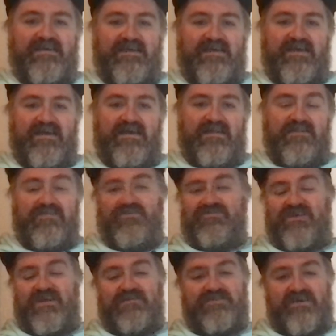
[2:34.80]
Another
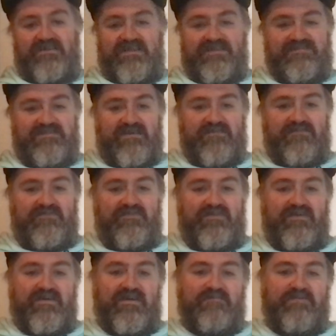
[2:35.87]
shout out needs to go
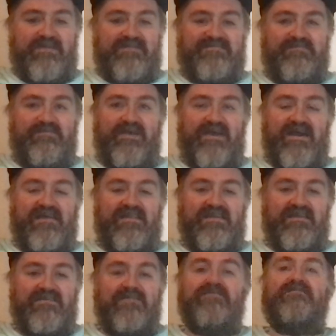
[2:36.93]
for
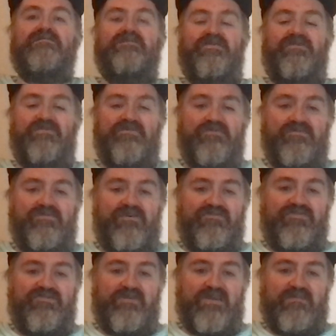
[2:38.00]
Bensebaini, who
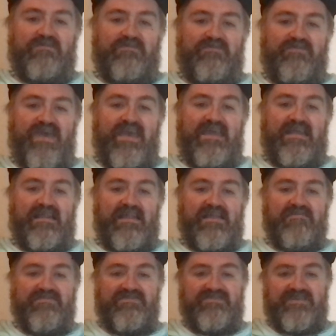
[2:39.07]
contributed with 8
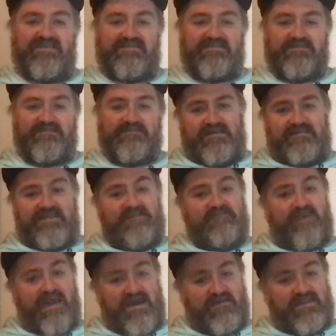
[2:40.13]
clearances. St.
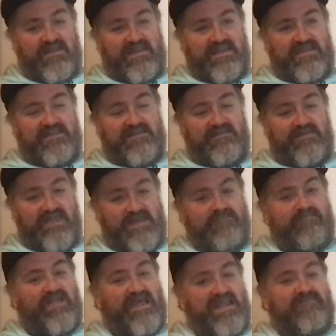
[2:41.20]
Pauli, they
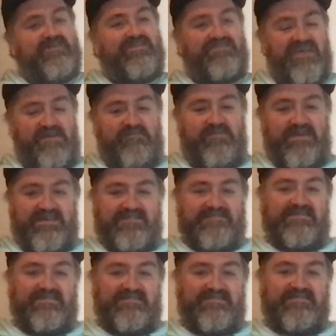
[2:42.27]
played for set
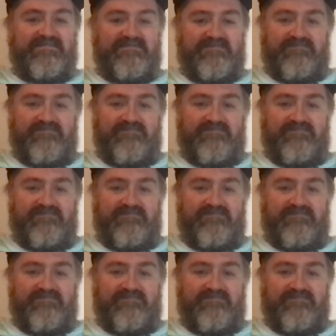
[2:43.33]
pieces.